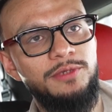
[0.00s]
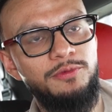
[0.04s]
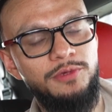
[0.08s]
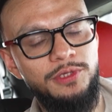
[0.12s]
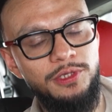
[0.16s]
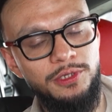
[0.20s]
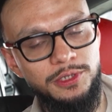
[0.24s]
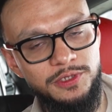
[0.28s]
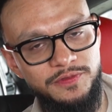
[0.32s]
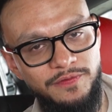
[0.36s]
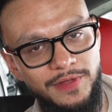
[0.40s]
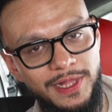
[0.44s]
with
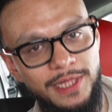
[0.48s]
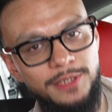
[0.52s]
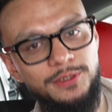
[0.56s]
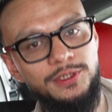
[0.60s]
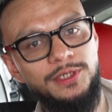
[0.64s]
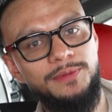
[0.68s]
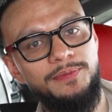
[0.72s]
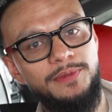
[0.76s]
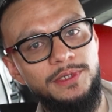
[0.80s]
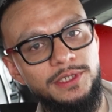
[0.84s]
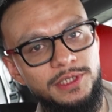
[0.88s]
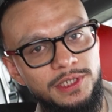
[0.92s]
those values
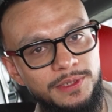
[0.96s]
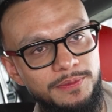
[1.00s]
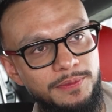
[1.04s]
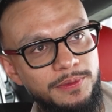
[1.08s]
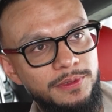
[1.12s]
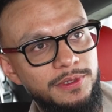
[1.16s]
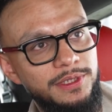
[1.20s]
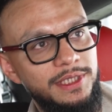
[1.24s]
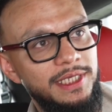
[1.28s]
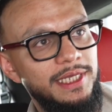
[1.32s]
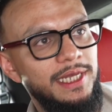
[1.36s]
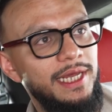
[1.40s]
and
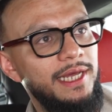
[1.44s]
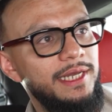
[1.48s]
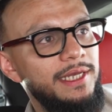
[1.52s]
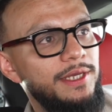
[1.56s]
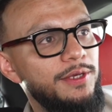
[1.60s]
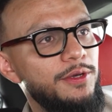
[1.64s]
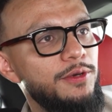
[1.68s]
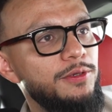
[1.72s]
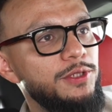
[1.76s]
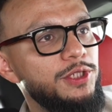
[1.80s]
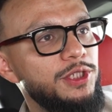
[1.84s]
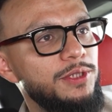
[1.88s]
principles and
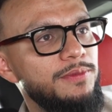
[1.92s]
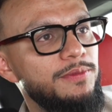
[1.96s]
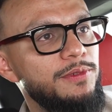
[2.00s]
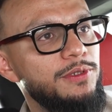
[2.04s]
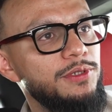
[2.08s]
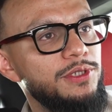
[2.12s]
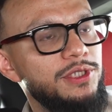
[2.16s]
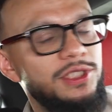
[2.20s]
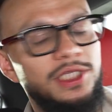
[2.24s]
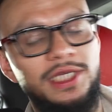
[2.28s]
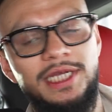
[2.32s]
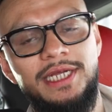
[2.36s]

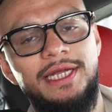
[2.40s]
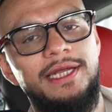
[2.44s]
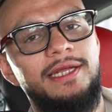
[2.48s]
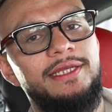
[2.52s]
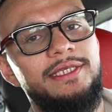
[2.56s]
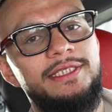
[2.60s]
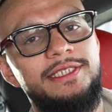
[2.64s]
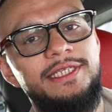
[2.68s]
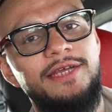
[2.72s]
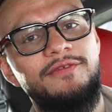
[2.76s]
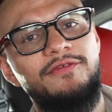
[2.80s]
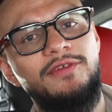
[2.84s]
non-negotiables,
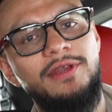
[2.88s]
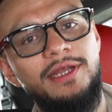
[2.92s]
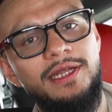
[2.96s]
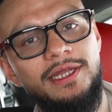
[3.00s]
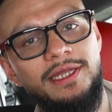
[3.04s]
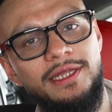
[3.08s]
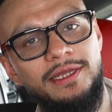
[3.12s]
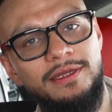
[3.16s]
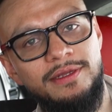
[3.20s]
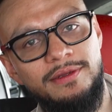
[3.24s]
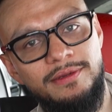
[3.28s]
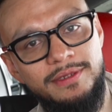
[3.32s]

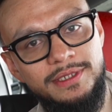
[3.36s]
definitely.